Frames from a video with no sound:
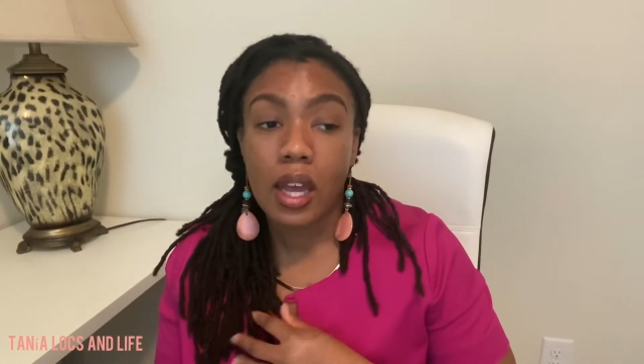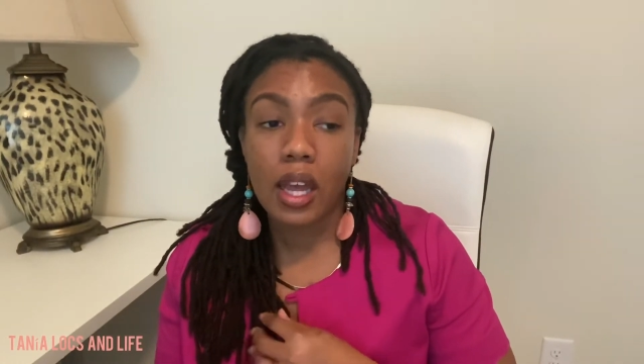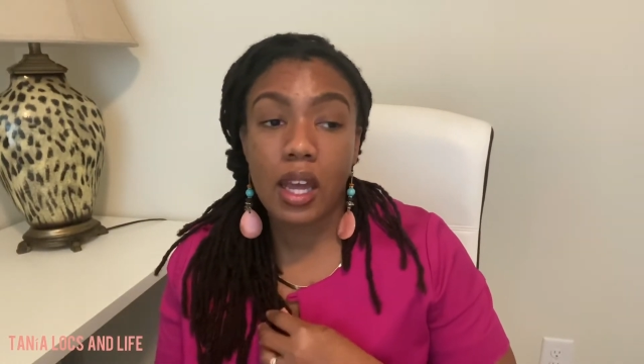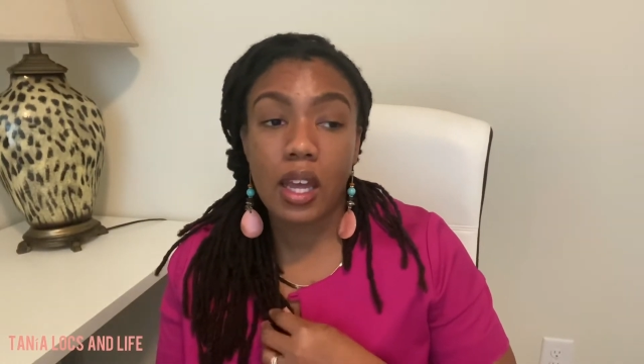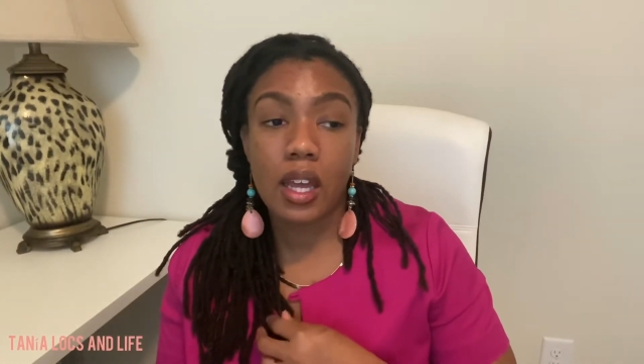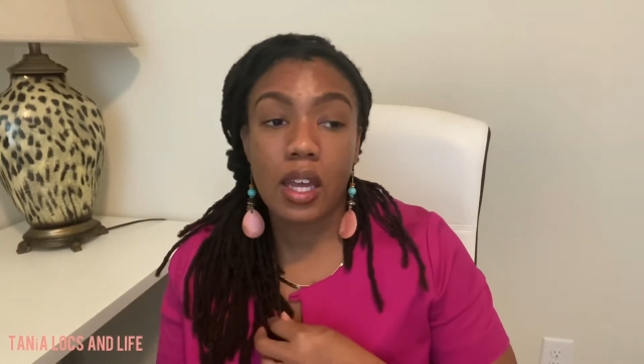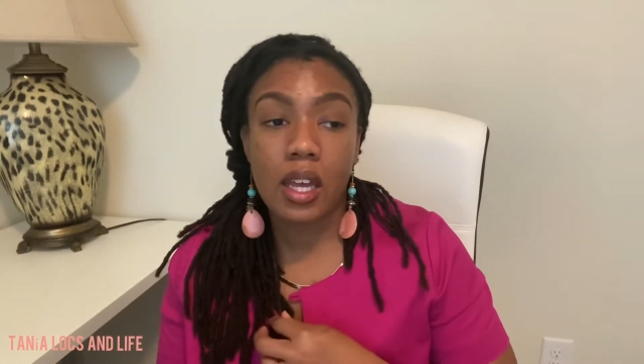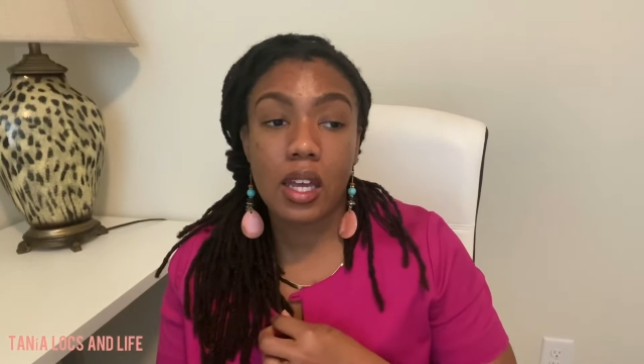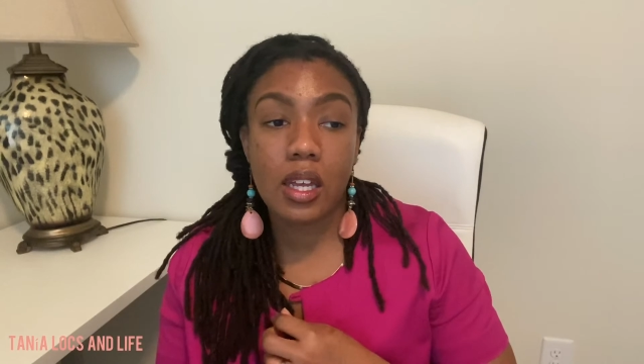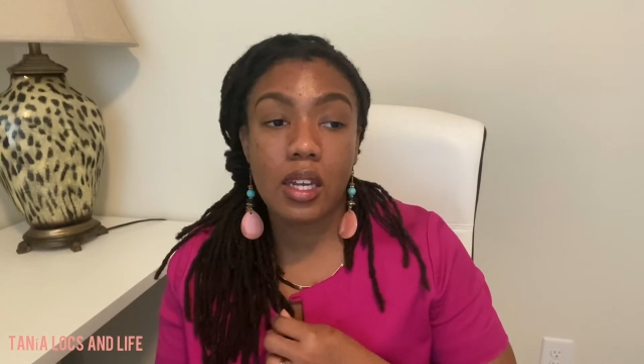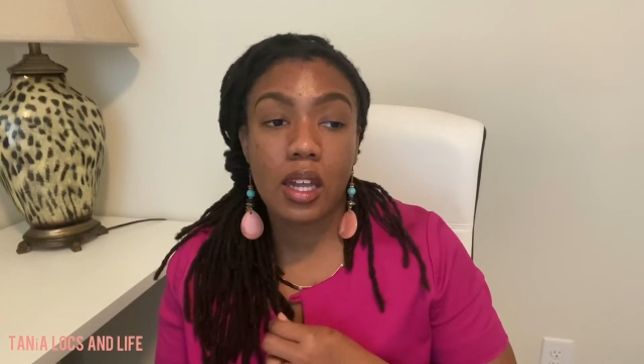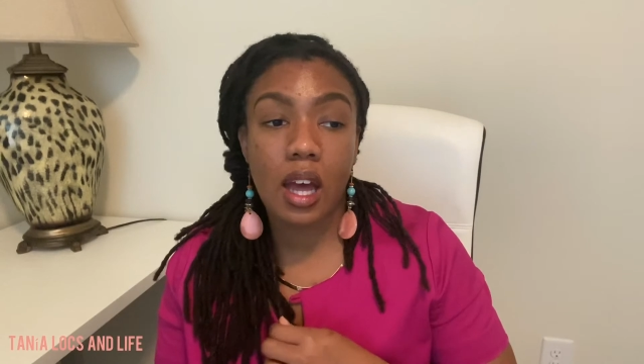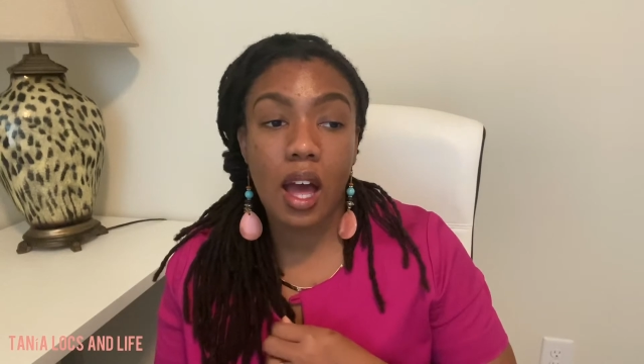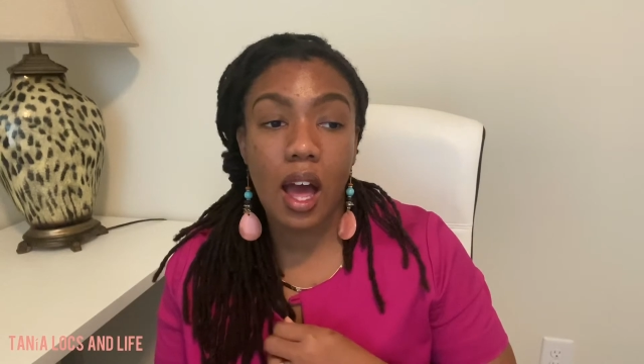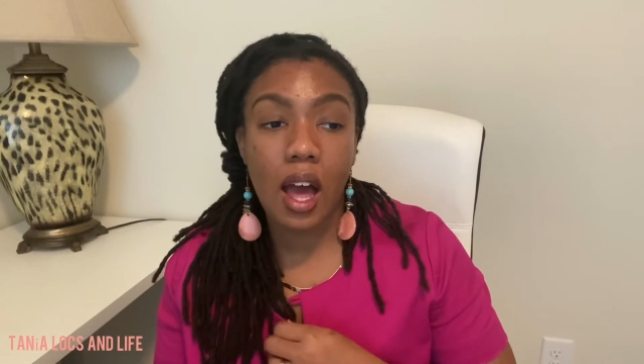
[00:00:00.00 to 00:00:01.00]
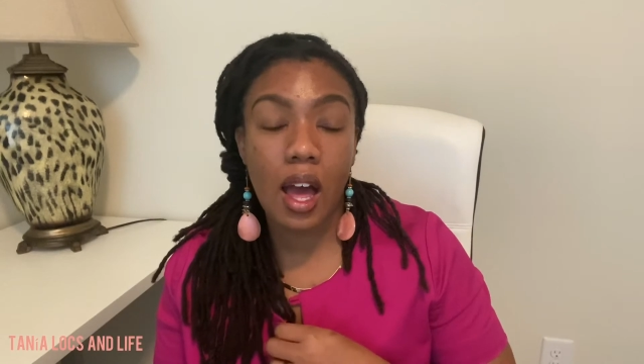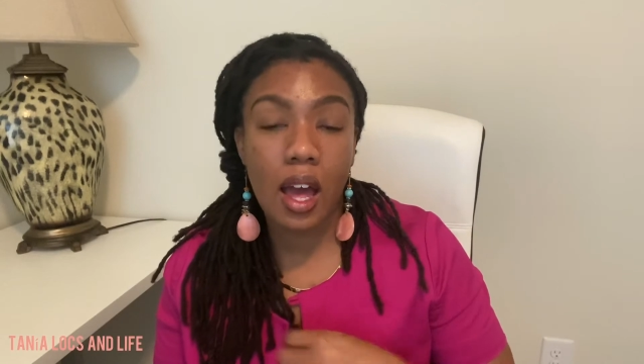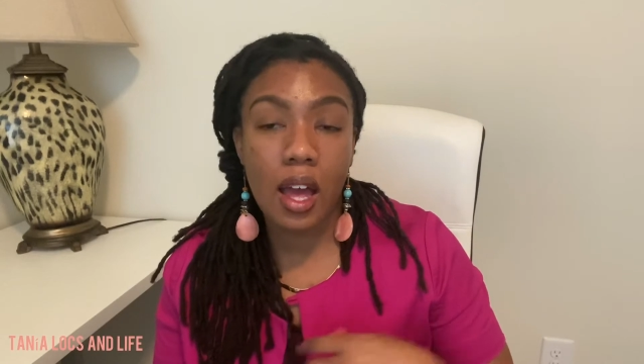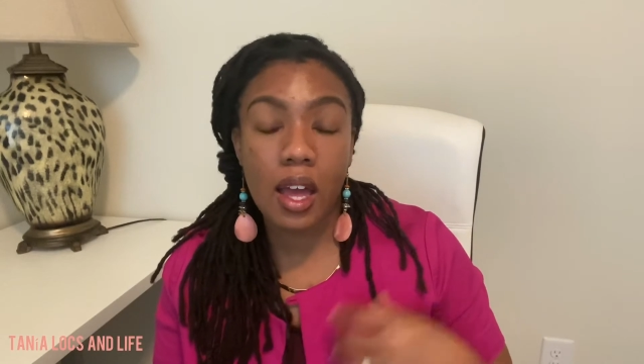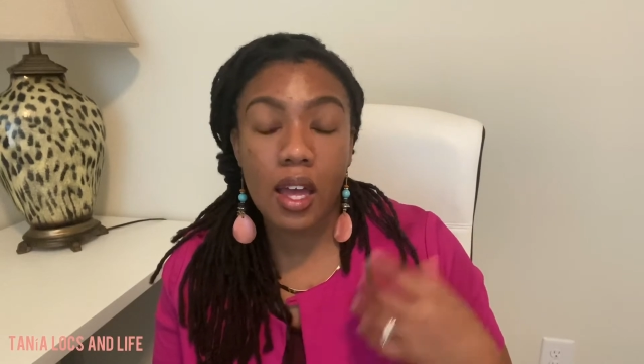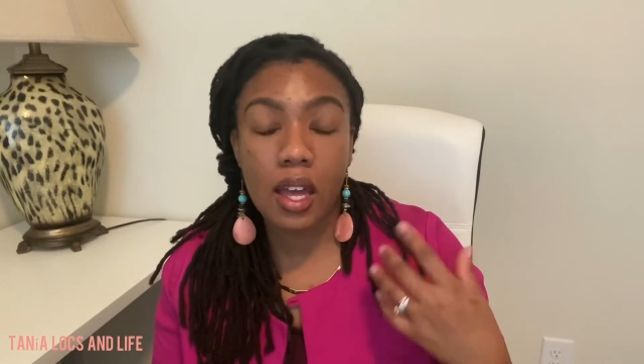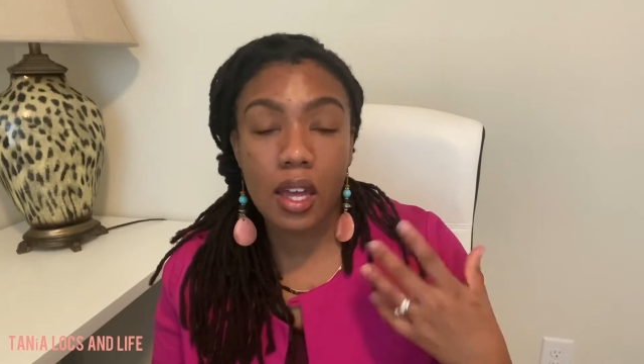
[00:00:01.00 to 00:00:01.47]
and
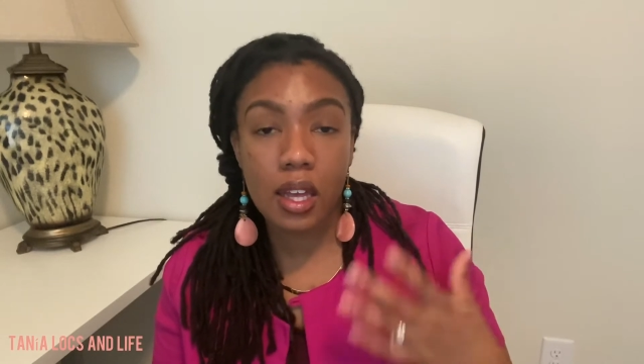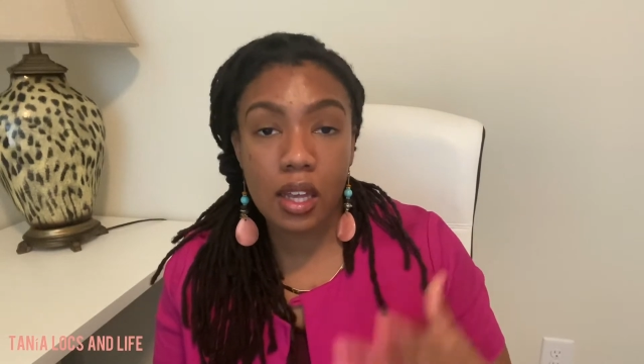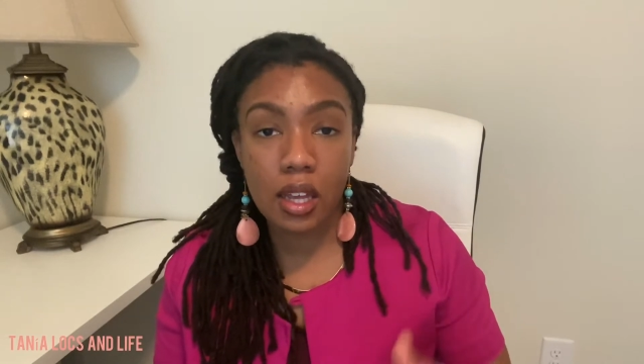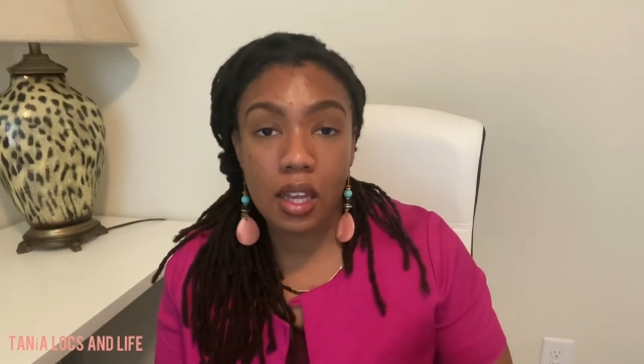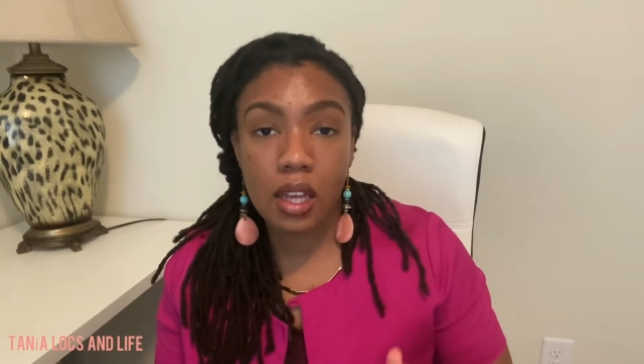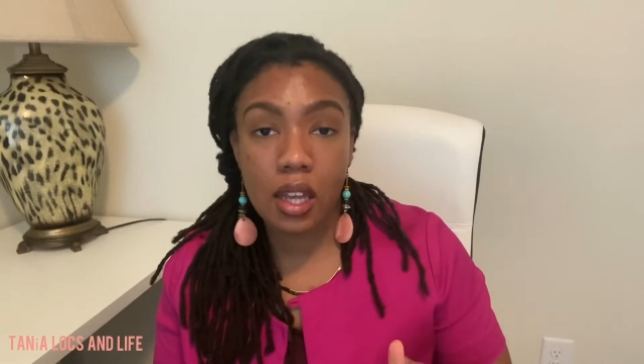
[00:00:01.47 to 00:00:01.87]
I